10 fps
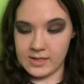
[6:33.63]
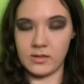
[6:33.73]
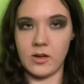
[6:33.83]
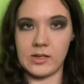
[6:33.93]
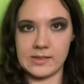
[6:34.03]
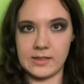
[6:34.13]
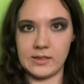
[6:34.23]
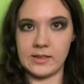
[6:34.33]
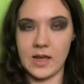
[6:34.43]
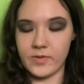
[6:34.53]
notice it didn't
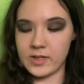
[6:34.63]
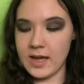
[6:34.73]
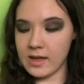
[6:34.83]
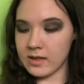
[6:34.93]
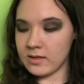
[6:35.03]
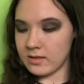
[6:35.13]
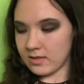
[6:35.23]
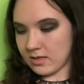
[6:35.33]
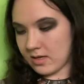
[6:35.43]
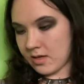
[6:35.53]
have a tag in,
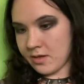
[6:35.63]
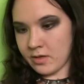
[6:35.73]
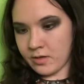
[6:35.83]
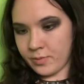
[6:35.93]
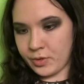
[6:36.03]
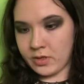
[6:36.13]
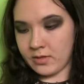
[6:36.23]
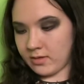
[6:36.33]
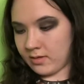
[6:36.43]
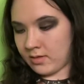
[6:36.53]
but
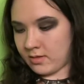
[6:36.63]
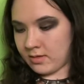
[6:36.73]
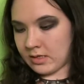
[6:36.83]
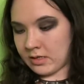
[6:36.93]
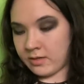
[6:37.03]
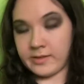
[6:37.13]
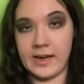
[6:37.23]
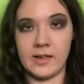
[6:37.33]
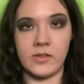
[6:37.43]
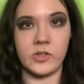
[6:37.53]
the lady
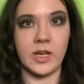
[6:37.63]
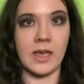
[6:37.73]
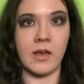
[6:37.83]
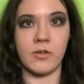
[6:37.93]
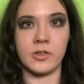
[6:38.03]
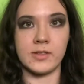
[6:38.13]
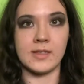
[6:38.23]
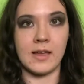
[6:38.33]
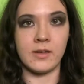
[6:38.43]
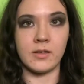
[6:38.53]
at the checkout just
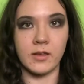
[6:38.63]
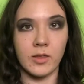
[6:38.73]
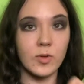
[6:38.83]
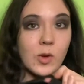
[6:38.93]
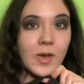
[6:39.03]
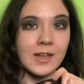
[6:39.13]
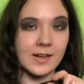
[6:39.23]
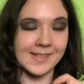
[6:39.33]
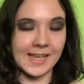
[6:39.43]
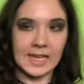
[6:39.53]
said £3, and I was
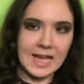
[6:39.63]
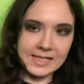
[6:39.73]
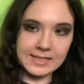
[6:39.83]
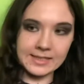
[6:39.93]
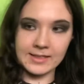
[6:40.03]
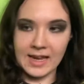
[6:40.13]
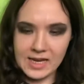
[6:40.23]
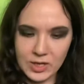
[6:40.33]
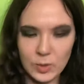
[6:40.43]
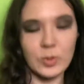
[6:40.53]
like, yes, thank
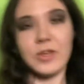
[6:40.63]
you.